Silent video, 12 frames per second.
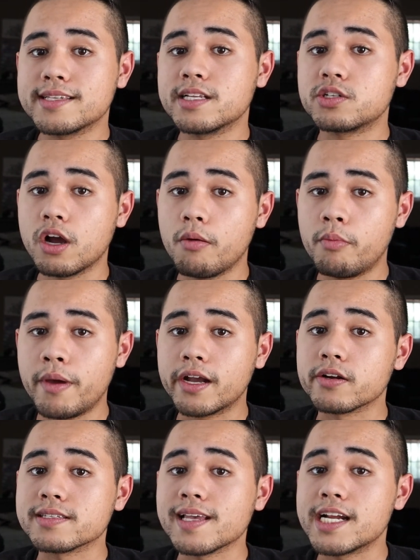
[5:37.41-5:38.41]
the troublemaker
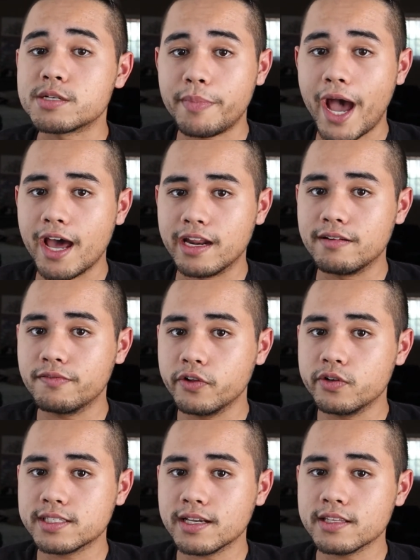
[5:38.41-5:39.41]
slash bad
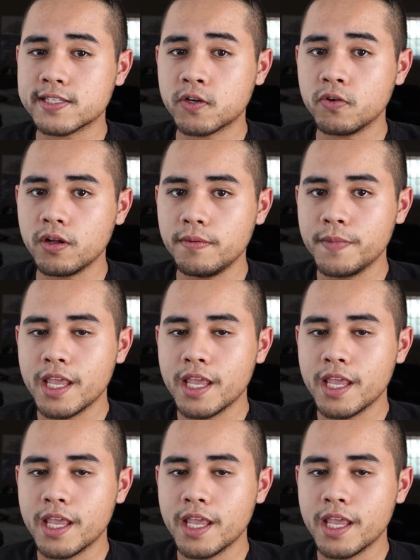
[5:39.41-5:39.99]
influence on the school,